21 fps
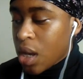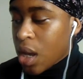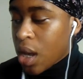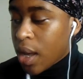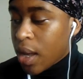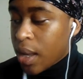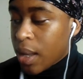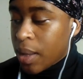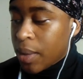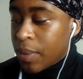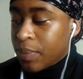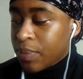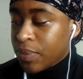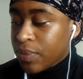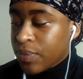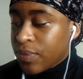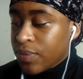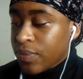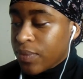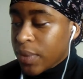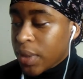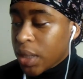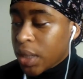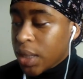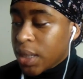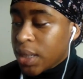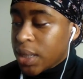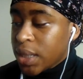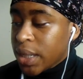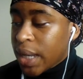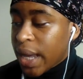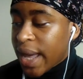
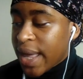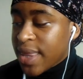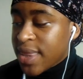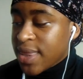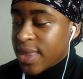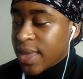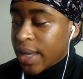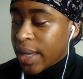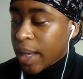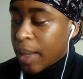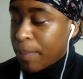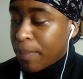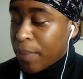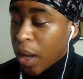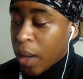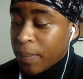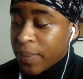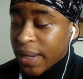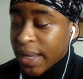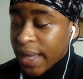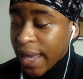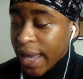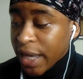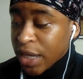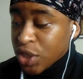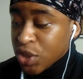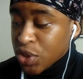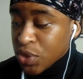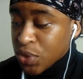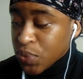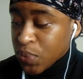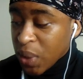I think
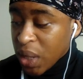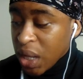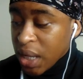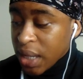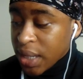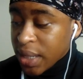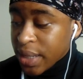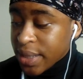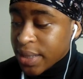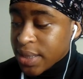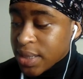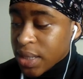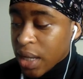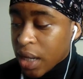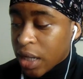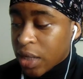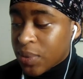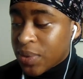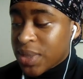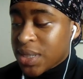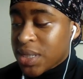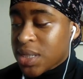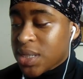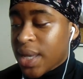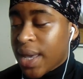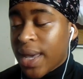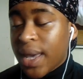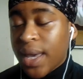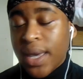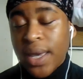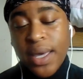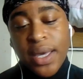publication-wise, I would
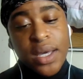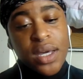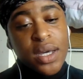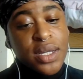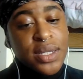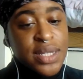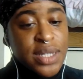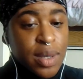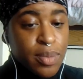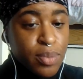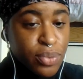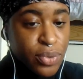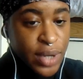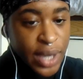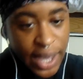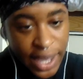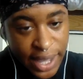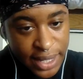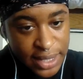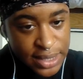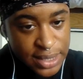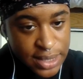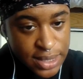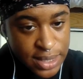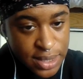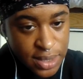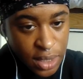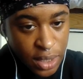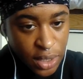say Contemporary And,